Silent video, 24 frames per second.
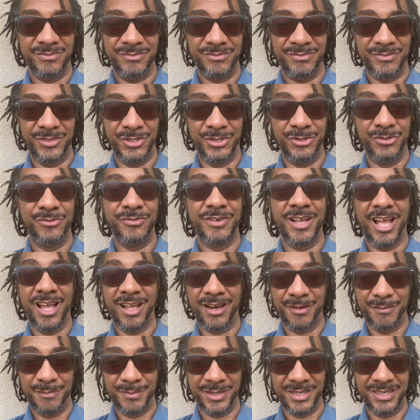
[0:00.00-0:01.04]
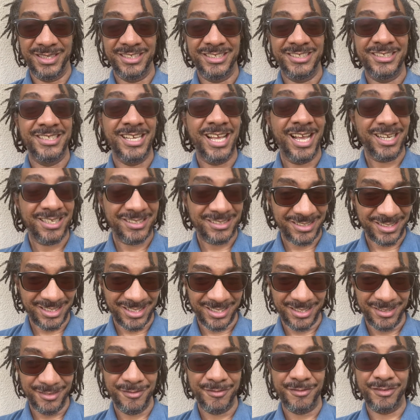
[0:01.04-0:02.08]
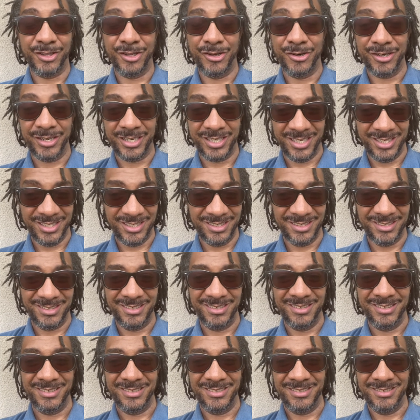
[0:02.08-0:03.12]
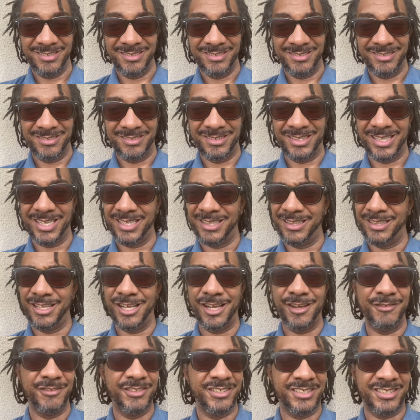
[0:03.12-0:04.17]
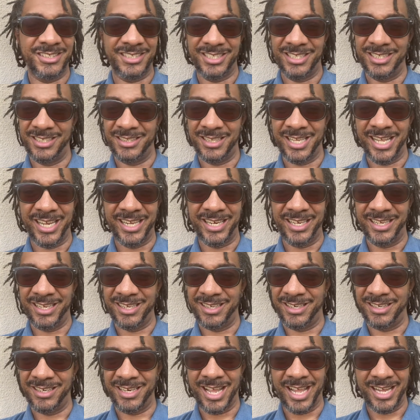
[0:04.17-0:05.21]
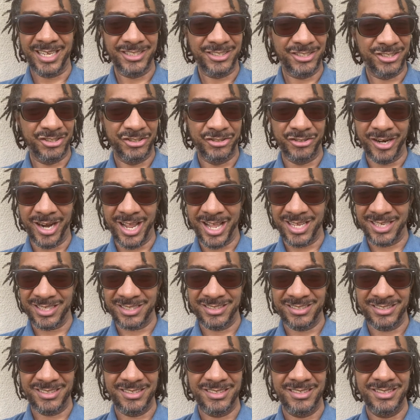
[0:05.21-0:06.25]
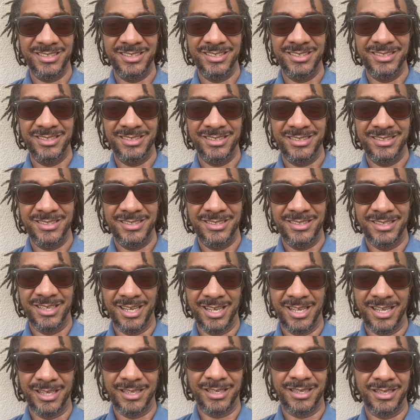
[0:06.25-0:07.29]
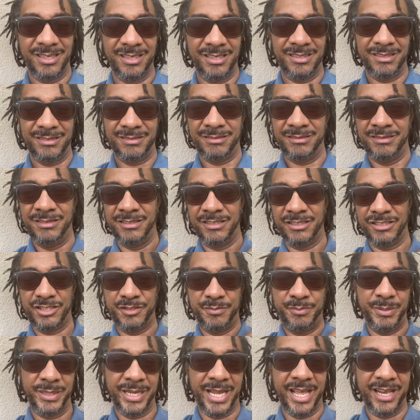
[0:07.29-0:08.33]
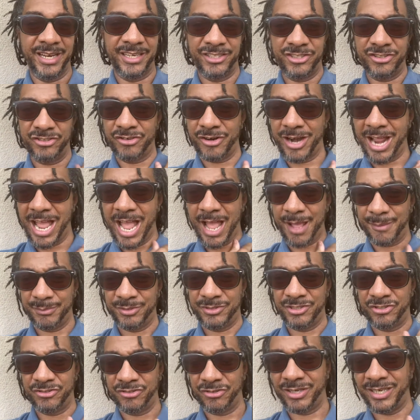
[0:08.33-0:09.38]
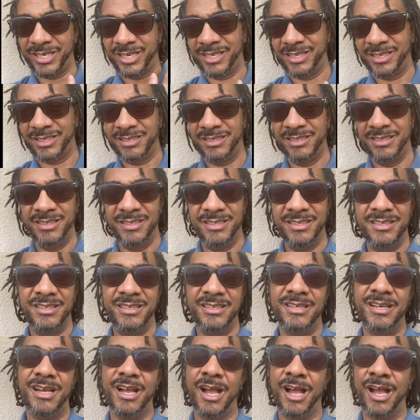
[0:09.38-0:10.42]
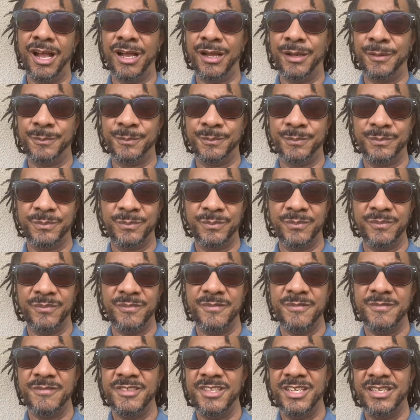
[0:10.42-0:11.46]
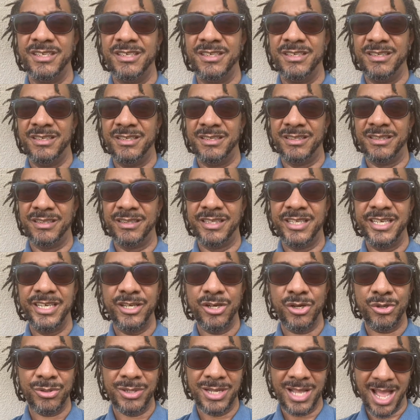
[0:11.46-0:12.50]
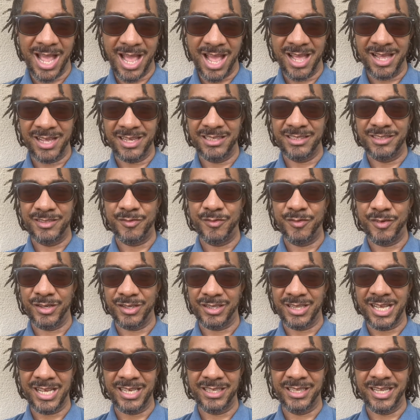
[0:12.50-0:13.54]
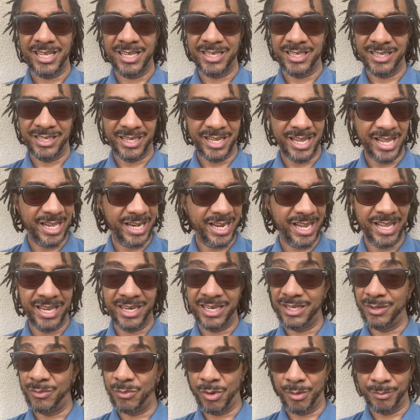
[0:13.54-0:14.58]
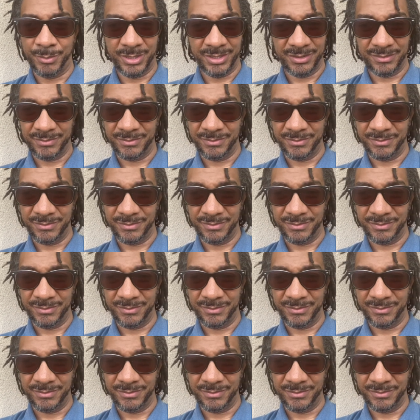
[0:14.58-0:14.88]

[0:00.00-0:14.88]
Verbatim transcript: You've gotta be sexy, flirty. They love to see a lady in a nice dress, uh, you know, spaghetti strap, string. Um, Leo guys feel like they can get any woman.